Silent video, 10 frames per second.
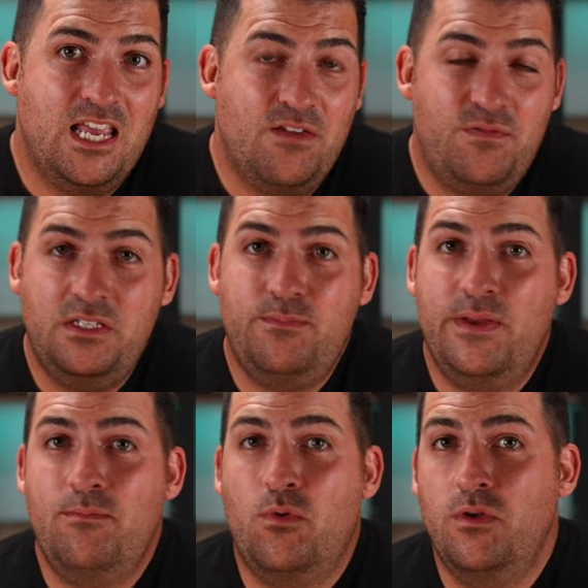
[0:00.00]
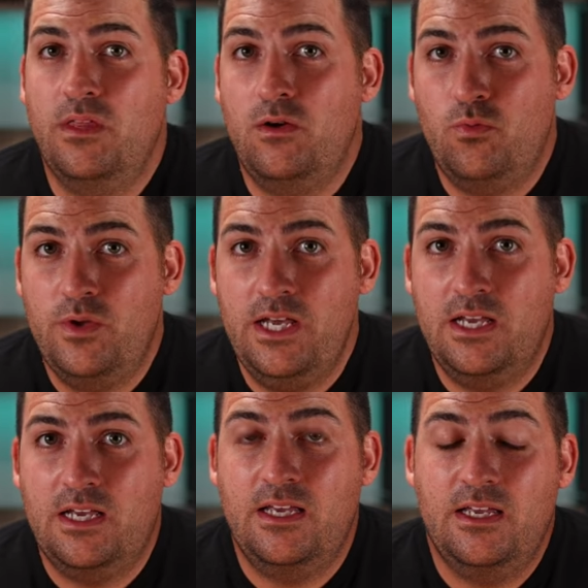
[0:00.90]
if it's been more than a
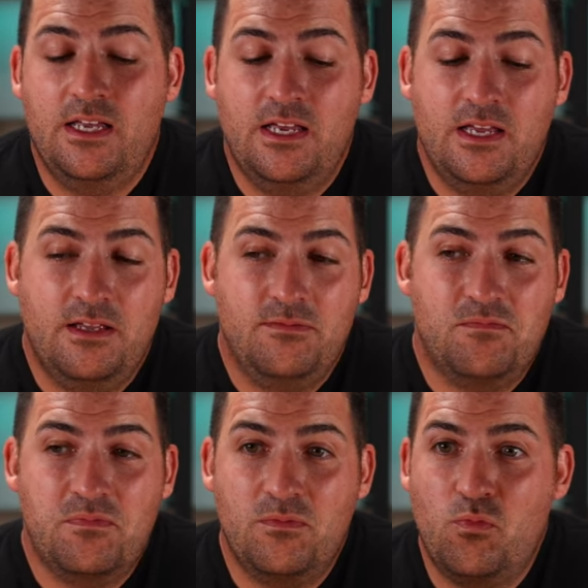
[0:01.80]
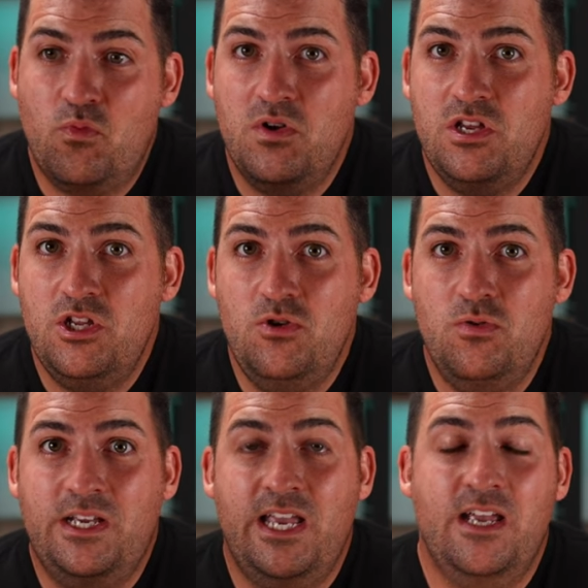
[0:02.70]
week, when
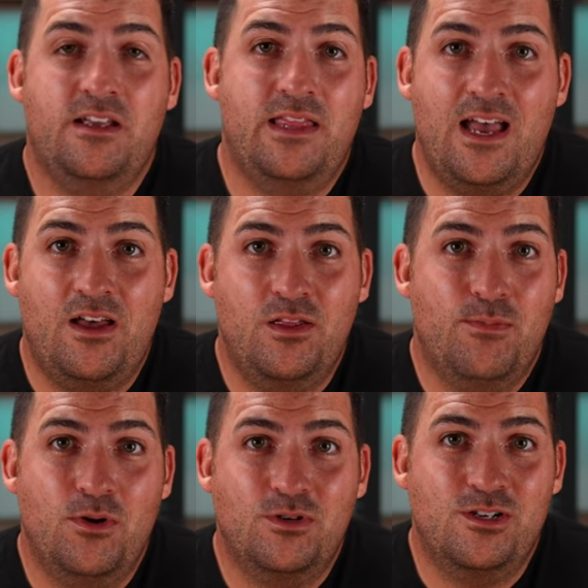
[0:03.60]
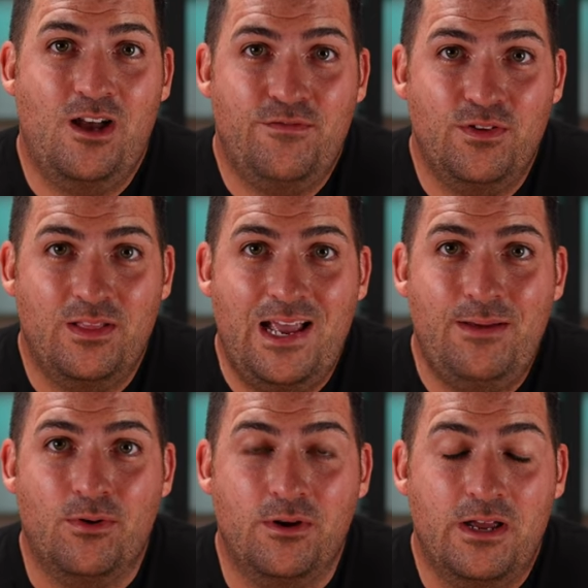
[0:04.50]
you kick that other person off your
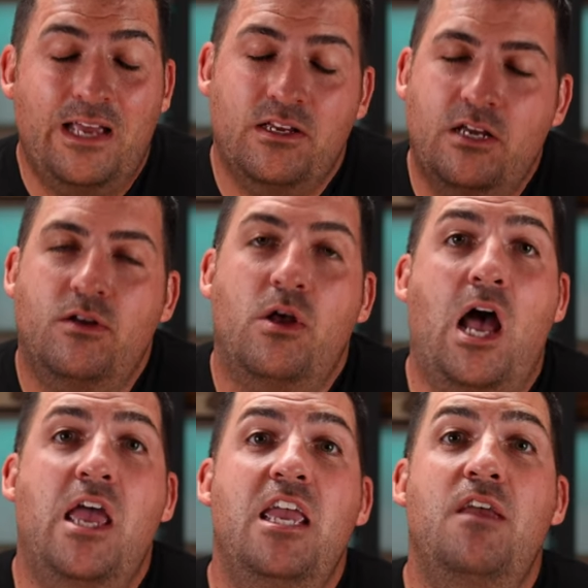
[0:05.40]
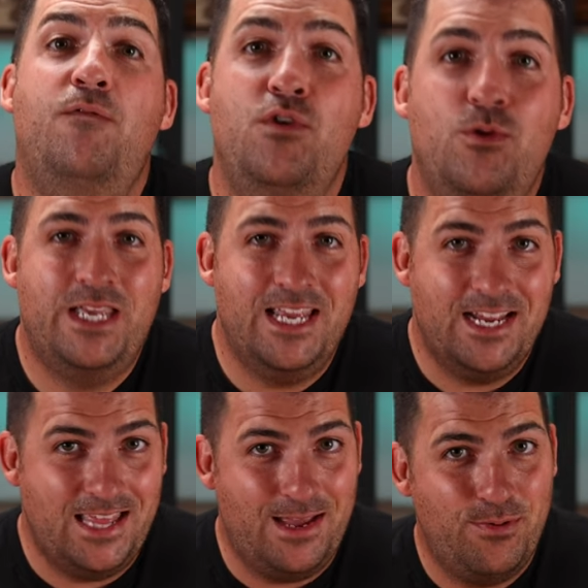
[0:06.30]
library, I, if
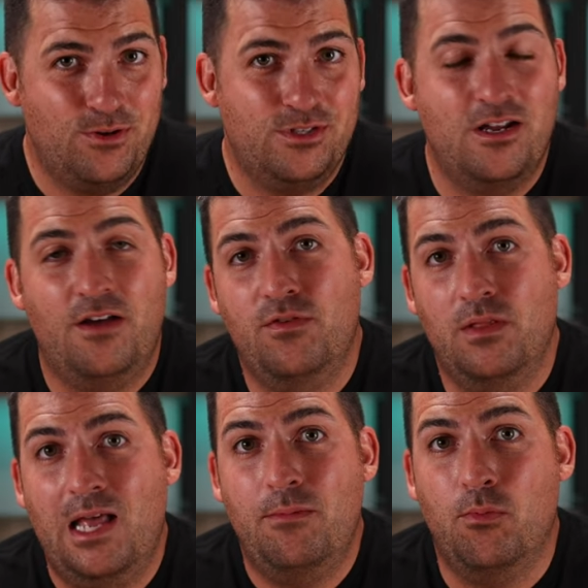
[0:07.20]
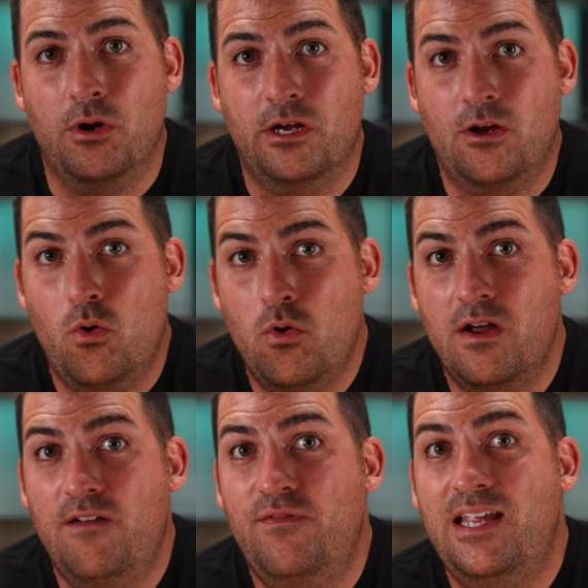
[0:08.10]
kick that person off your library,
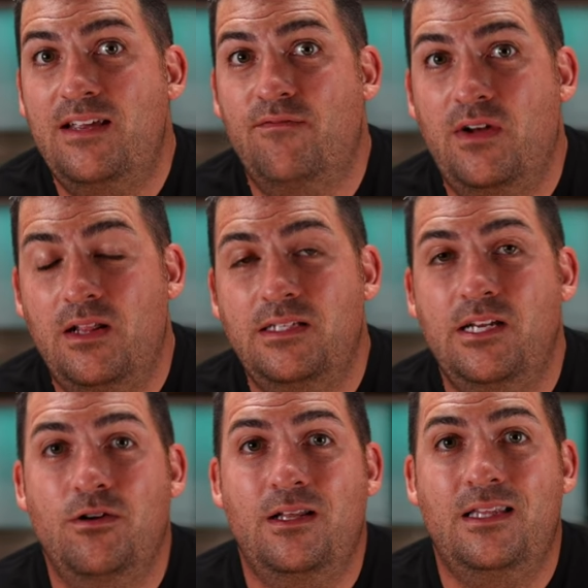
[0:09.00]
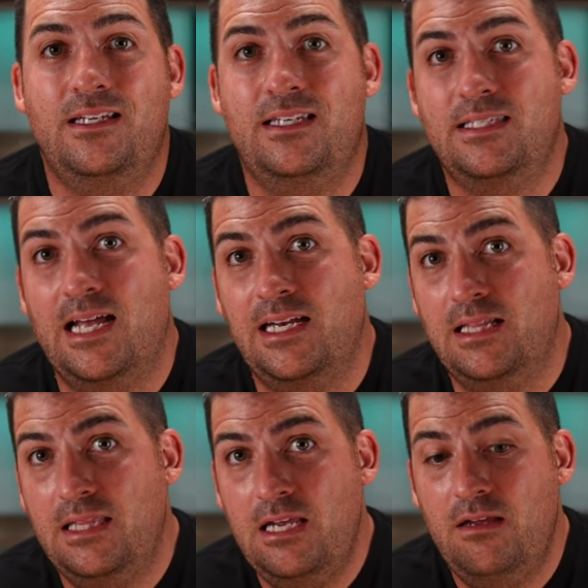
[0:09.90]
or if they voluntarily decide
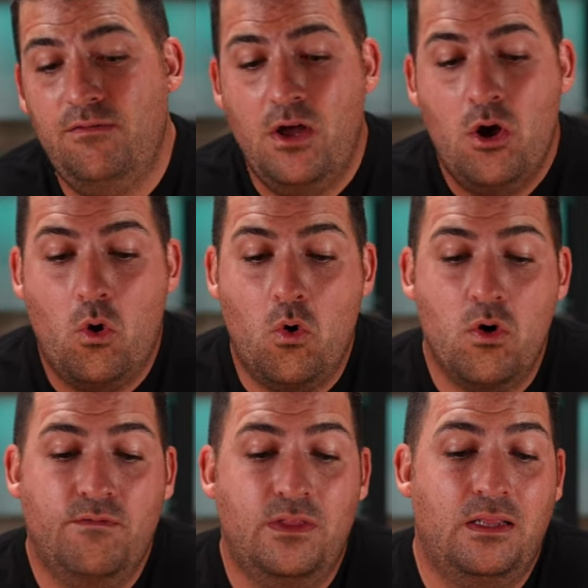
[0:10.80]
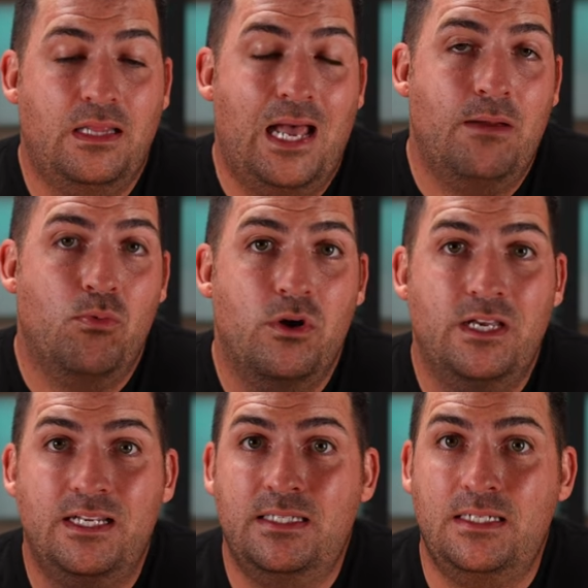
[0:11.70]
to leave, or if the
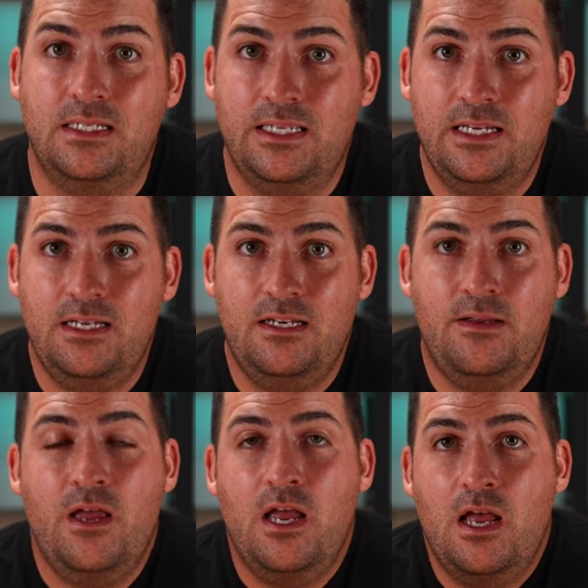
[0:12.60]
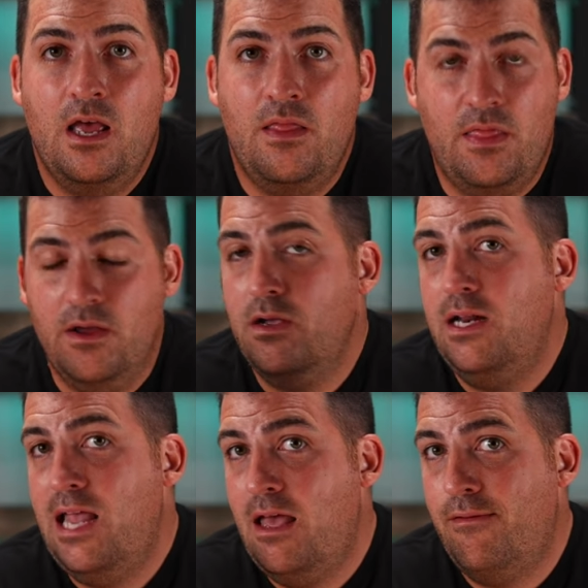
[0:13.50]
library gets deleted, they're
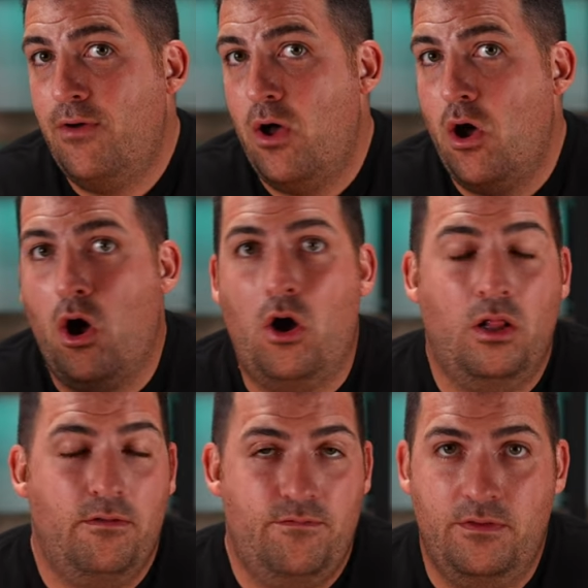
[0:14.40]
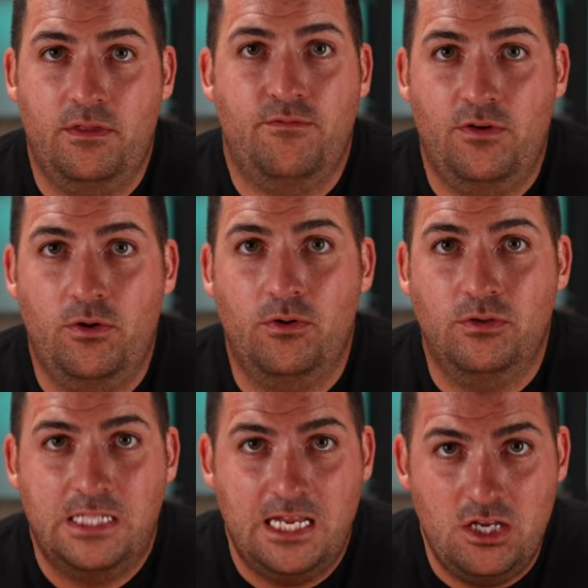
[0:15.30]
gonna have all of the
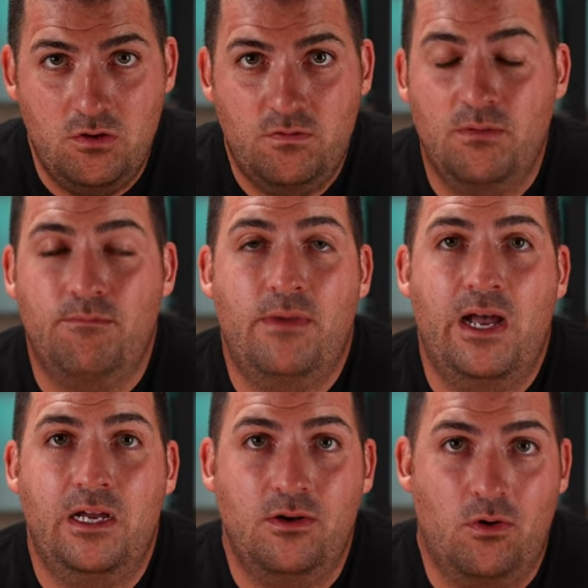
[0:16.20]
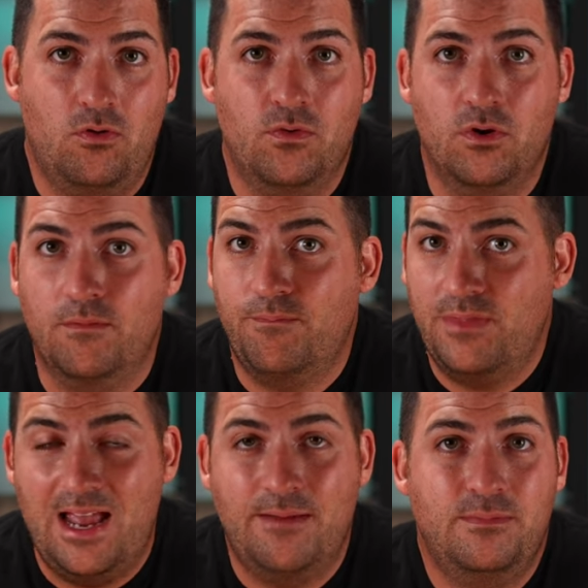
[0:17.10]
photos that you've combined over
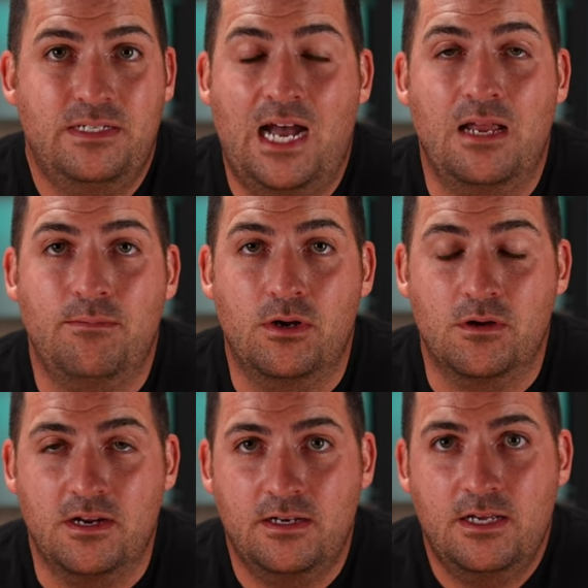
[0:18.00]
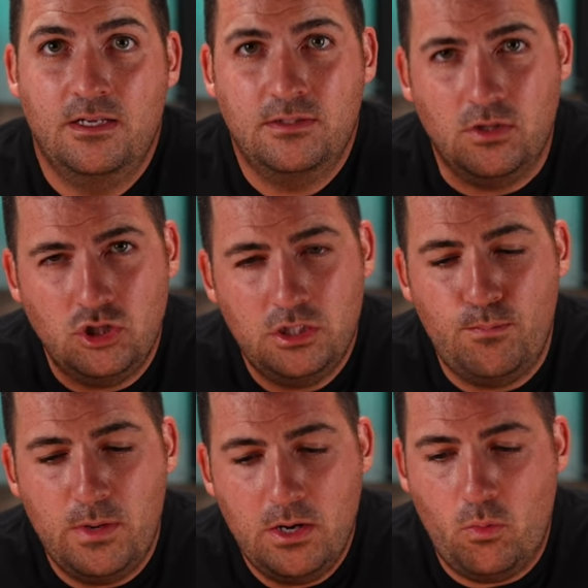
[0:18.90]
that time period. So
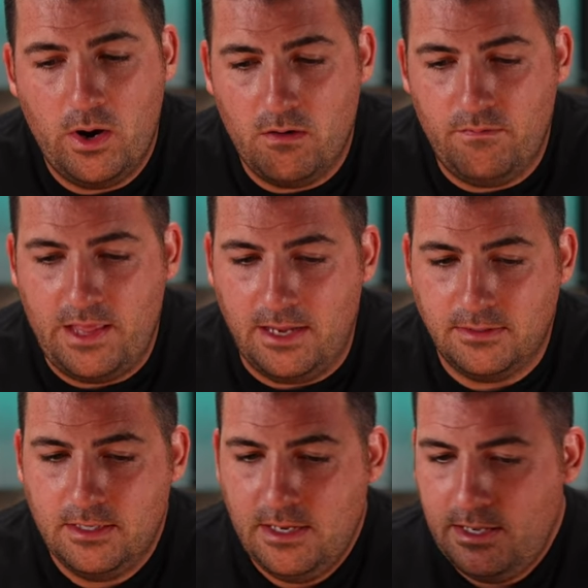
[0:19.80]
just be aware of that.